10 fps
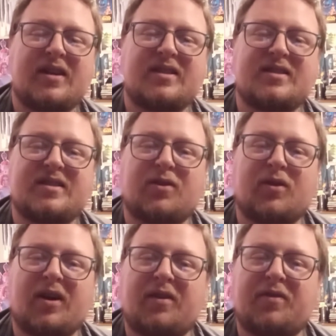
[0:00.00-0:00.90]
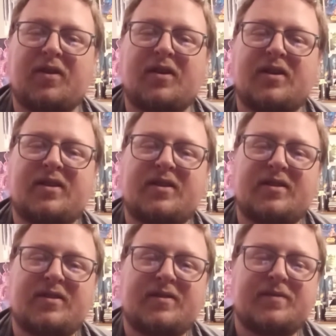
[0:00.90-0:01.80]
it's still kind of fun
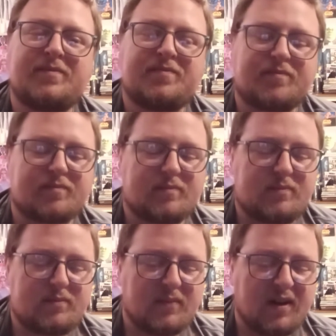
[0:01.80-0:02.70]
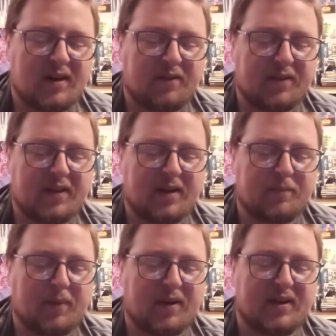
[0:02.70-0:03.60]
and
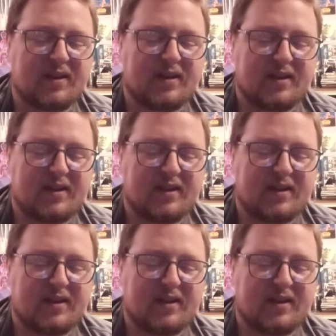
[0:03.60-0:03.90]
everything. But